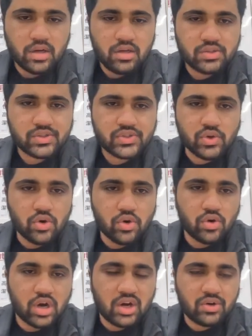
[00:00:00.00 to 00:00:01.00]
So,
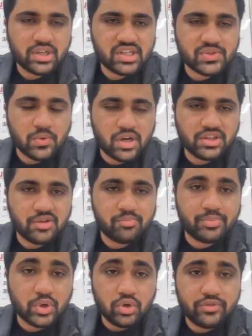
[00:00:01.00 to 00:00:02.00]
how does one
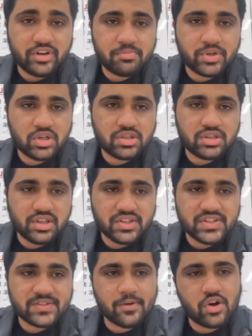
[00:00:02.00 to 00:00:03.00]
improve upon this
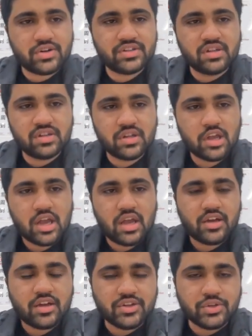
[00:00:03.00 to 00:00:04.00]
model?
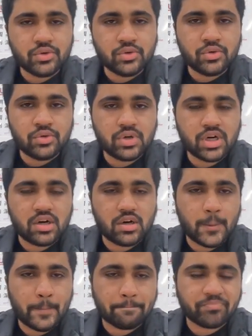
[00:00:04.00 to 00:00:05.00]

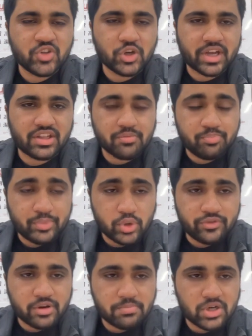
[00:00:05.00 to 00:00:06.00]
You can improve
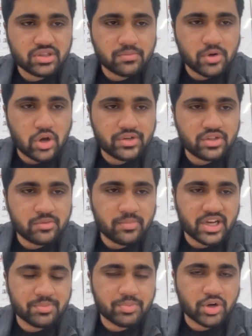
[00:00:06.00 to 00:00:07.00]
upon the model by
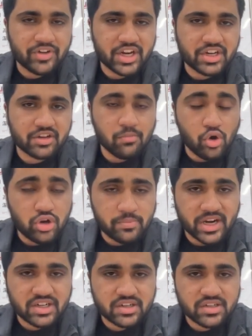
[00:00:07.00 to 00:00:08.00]
providing more
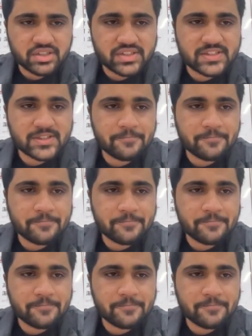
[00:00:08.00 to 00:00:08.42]
metrics.